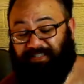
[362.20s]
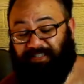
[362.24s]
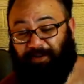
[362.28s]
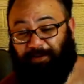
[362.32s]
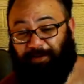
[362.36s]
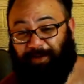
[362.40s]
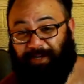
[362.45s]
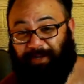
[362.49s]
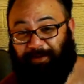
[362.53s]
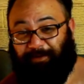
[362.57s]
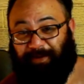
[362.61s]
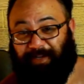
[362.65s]

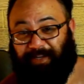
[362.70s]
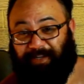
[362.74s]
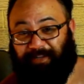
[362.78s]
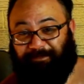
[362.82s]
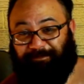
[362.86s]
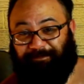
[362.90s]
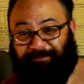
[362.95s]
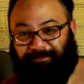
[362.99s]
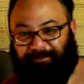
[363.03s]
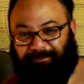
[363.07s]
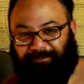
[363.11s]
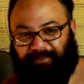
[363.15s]
So anyway,
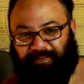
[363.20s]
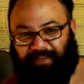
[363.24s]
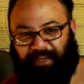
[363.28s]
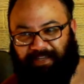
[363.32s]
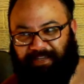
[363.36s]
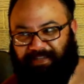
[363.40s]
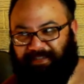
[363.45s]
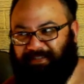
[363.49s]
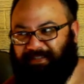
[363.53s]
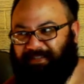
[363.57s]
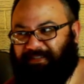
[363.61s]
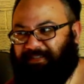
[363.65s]
I
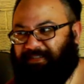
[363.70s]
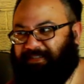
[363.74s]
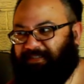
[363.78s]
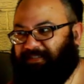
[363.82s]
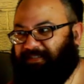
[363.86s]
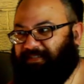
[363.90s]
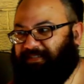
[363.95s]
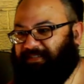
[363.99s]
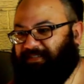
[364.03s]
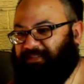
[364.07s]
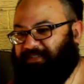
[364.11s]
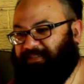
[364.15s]
guess this
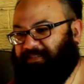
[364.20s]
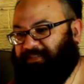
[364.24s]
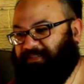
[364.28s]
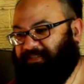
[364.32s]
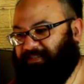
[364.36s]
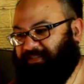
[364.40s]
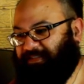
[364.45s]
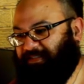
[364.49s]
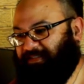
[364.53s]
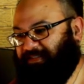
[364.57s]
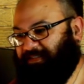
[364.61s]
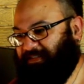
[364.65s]
has
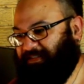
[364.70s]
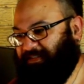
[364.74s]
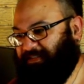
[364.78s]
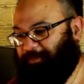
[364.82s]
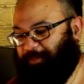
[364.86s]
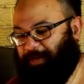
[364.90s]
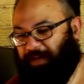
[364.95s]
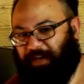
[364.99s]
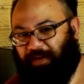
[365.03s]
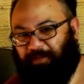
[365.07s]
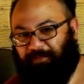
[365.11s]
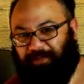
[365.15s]

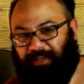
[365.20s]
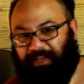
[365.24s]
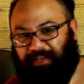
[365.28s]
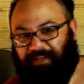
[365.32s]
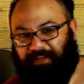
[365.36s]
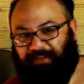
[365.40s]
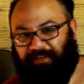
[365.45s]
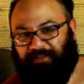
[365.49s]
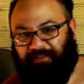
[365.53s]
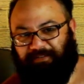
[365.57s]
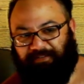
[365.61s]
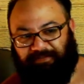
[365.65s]
become like
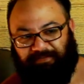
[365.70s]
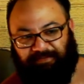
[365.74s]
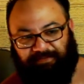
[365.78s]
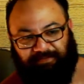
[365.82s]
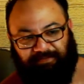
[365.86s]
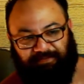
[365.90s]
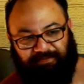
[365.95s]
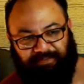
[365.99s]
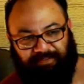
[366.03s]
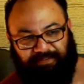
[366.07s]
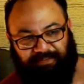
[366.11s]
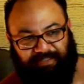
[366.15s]
a
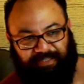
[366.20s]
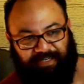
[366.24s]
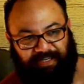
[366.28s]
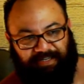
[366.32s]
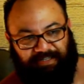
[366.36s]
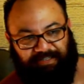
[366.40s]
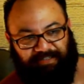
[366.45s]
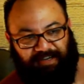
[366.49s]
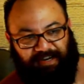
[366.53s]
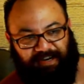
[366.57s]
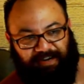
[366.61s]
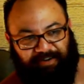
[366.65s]

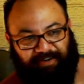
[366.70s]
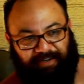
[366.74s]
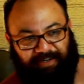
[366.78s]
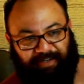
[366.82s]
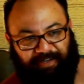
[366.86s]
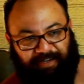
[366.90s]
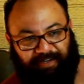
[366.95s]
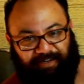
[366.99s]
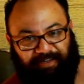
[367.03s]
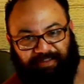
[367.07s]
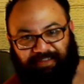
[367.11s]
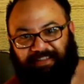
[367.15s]
dear diary
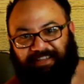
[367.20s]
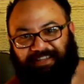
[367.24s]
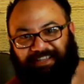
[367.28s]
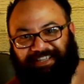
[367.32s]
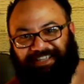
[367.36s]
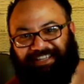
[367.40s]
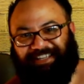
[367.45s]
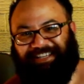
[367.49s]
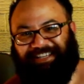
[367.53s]
kind of thing.